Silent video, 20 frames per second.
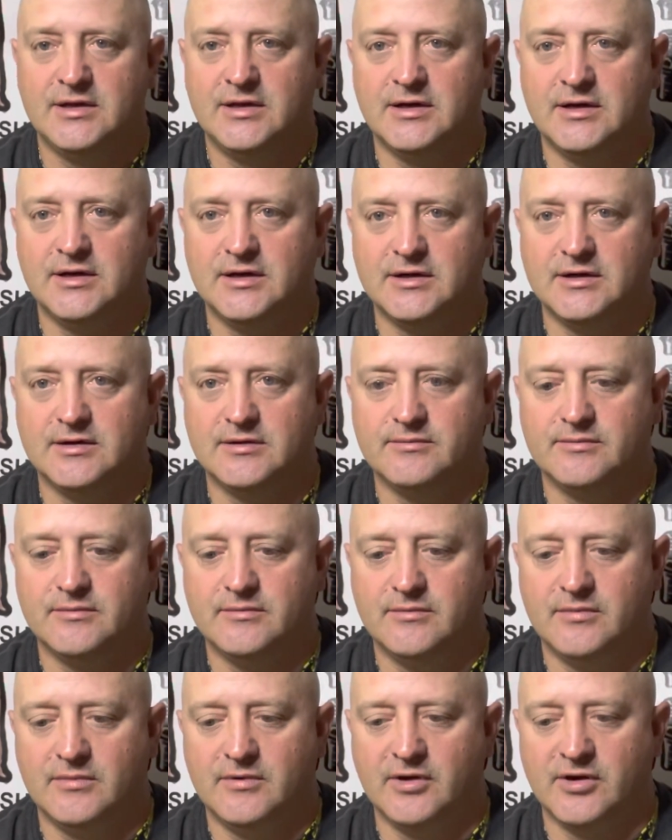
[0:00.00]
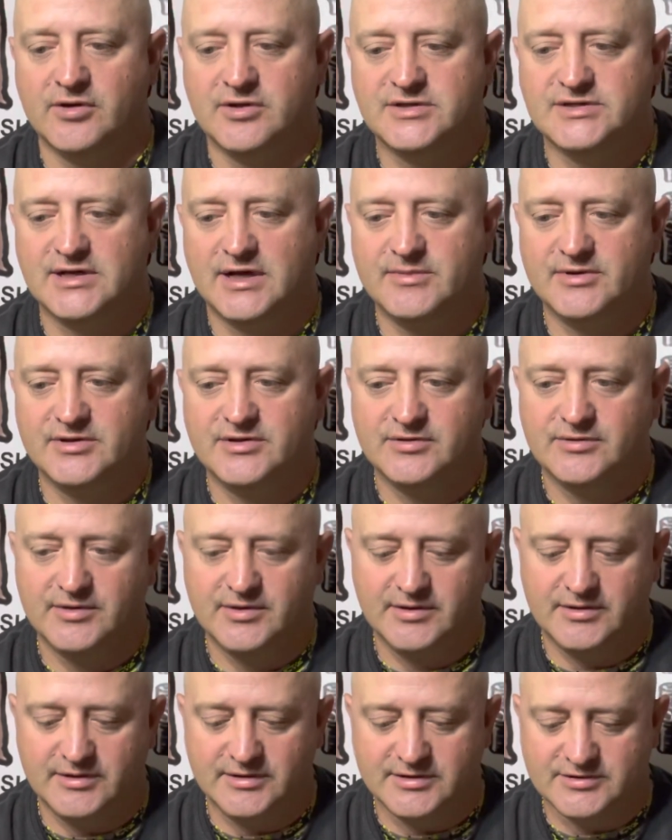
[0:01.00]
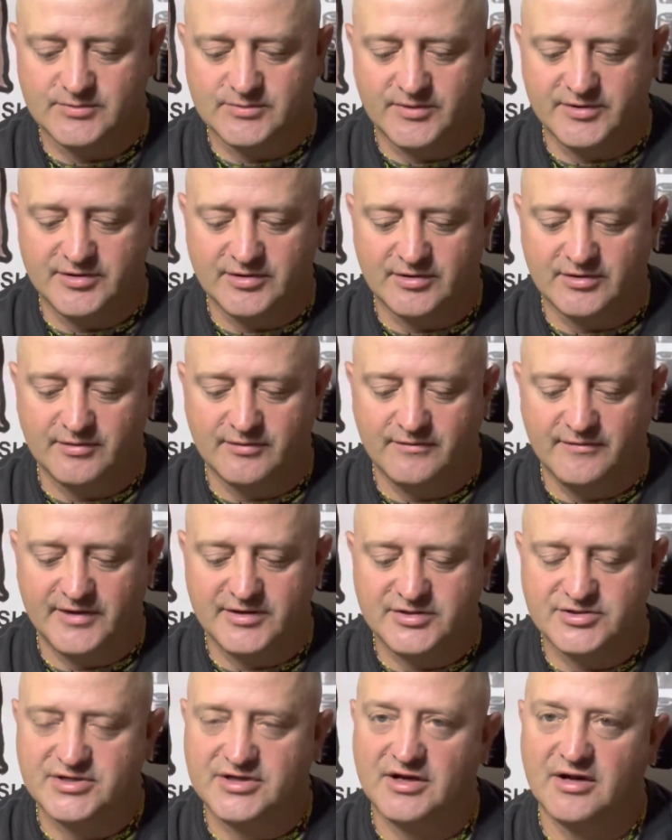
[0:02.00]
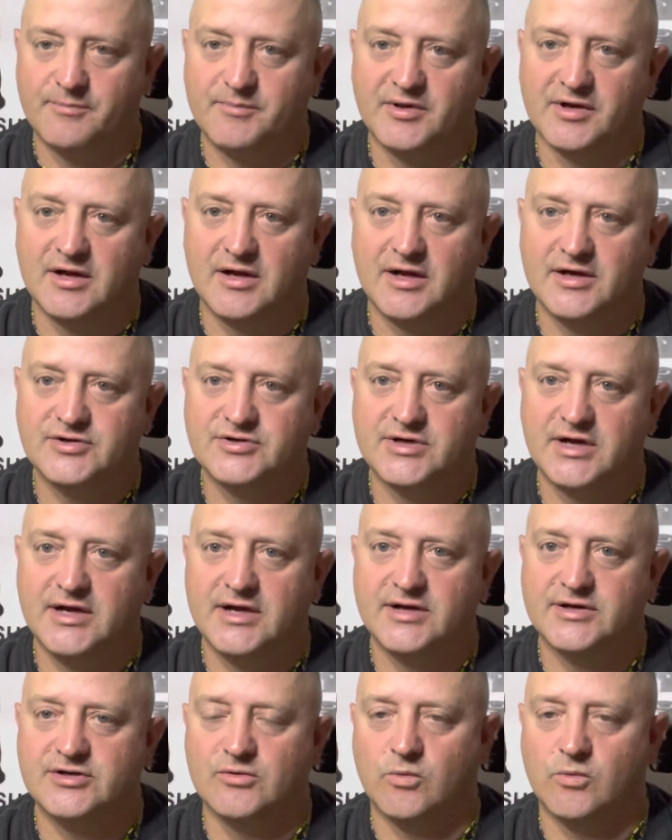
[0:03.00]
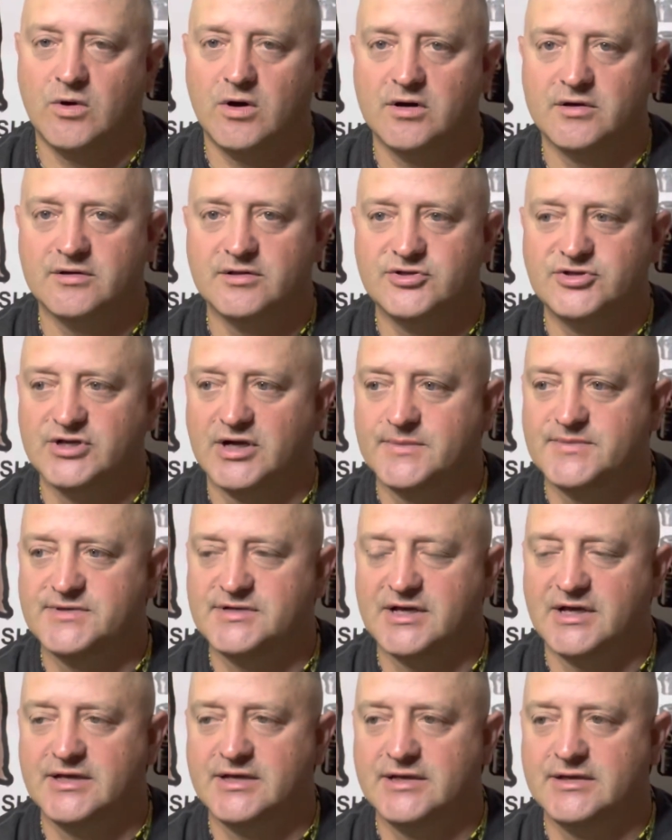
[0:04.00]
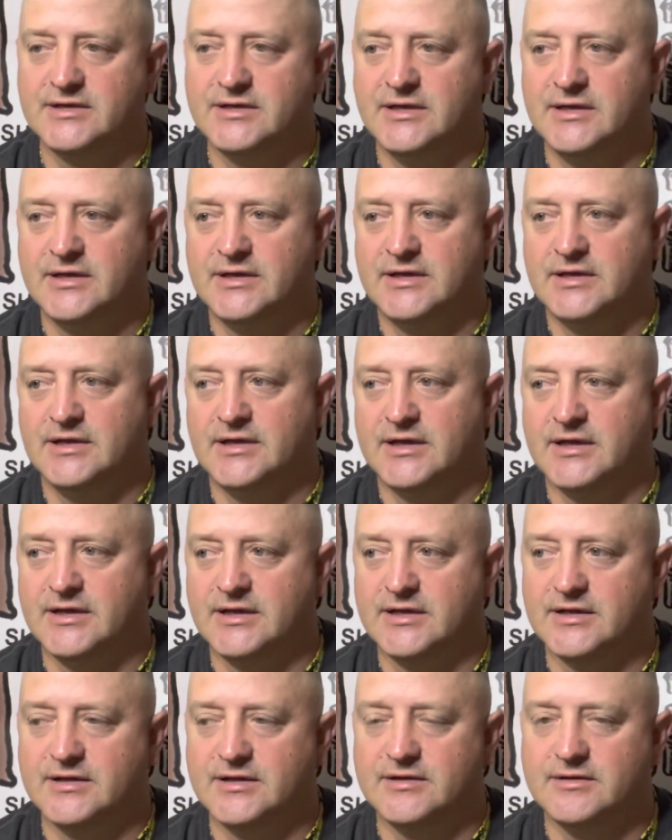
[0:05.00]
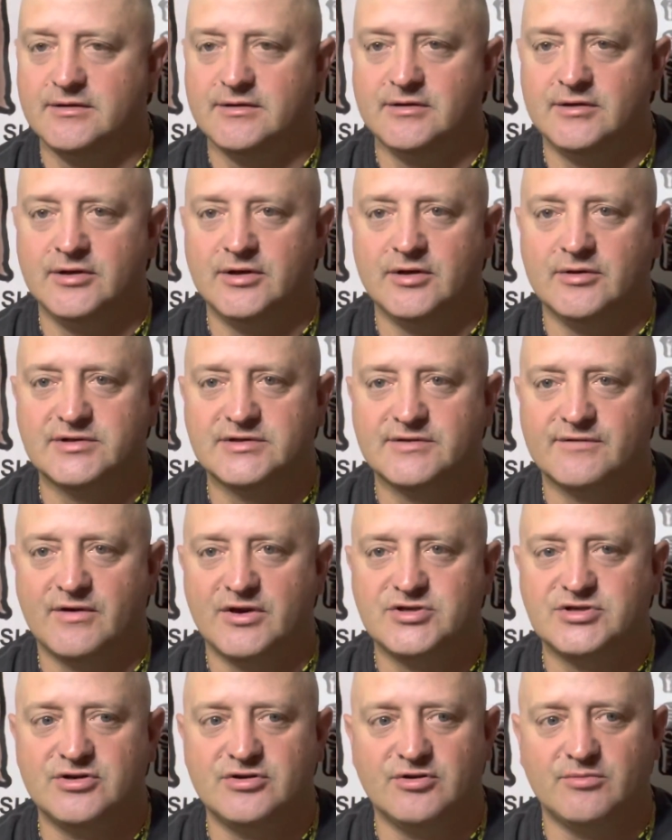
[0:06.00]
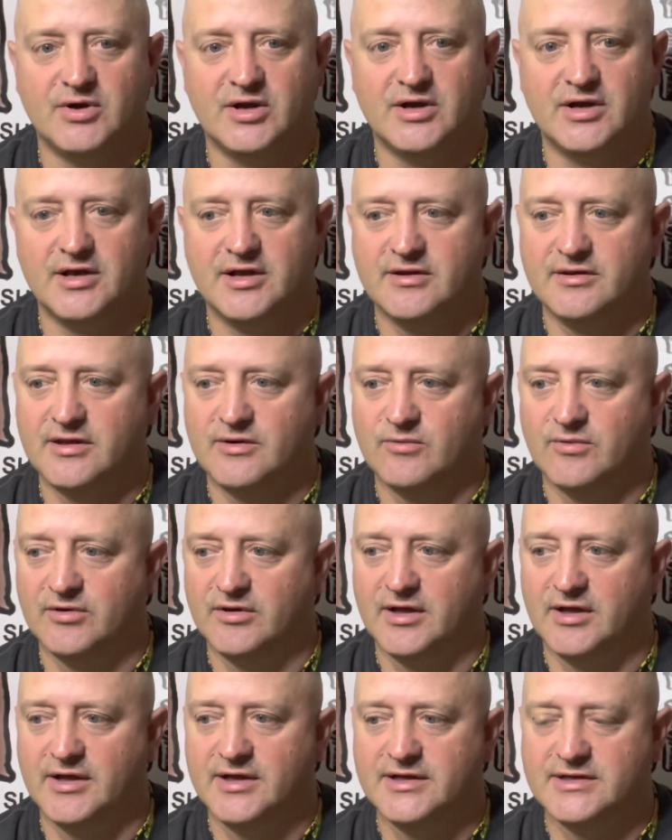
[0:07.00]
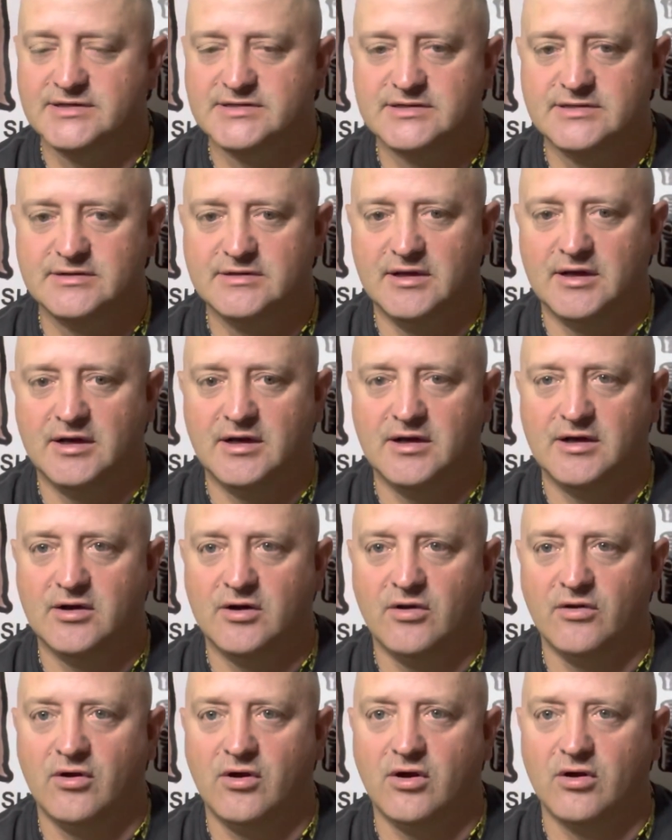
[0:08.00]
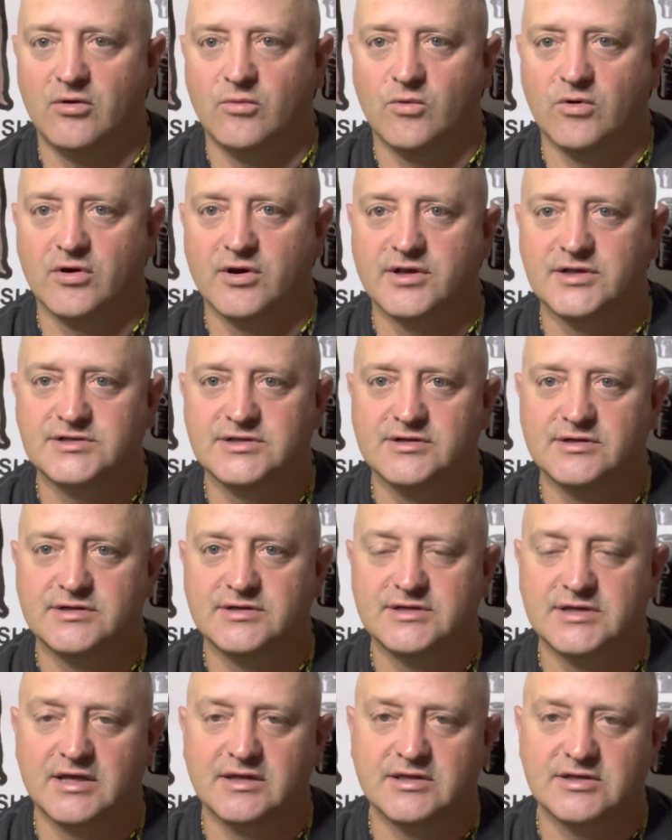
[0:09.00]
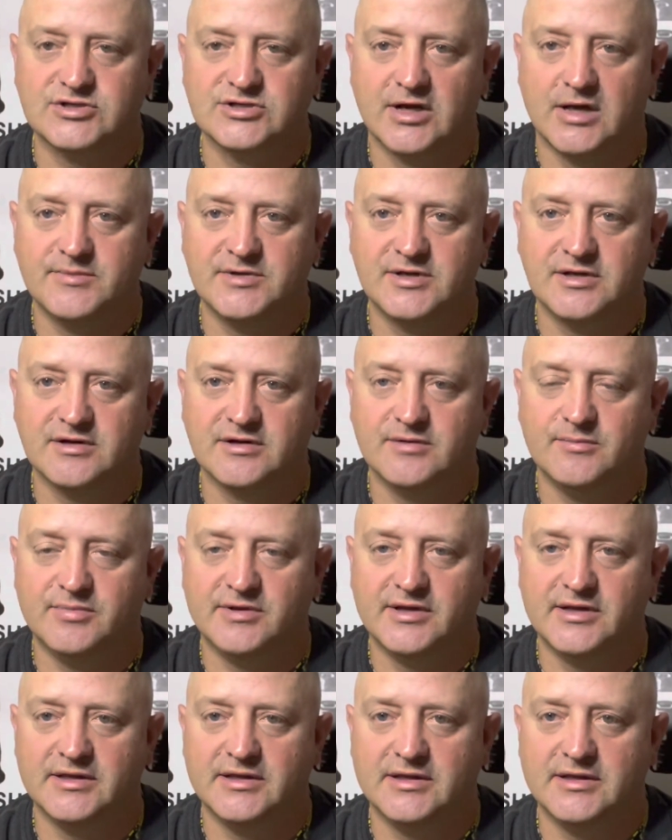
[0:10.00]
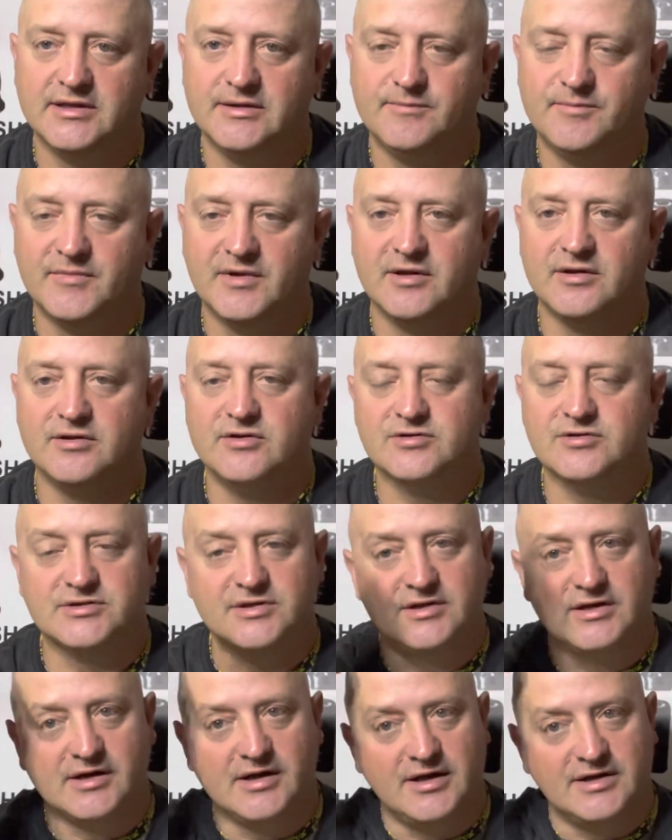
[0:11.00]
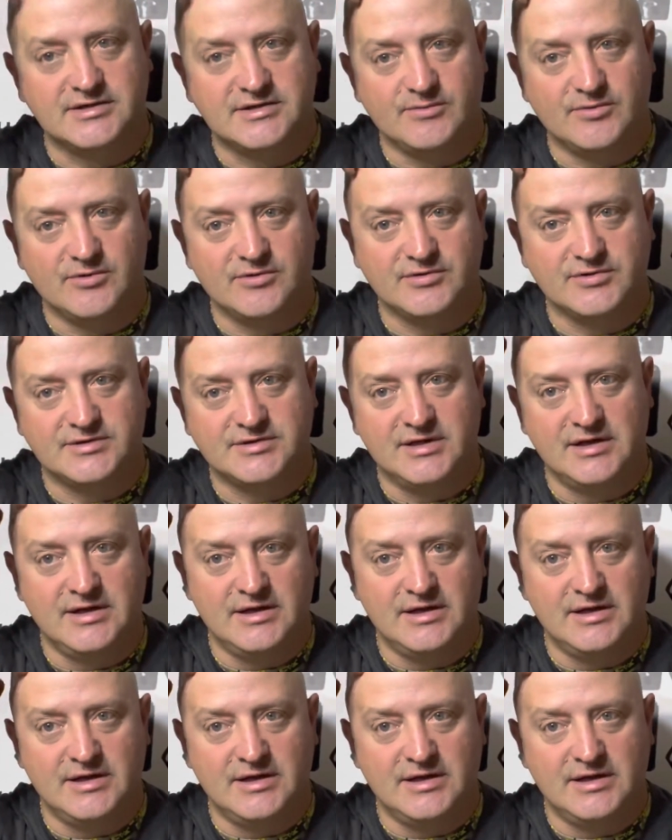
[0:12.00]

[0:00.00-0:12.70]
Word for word: uh, a good time to do it is when you're finishing up the contract, you're walking the job site and you know it's fresh in your mind. They realize uh, all the hard work it took to get the job done completely. And usually the customers,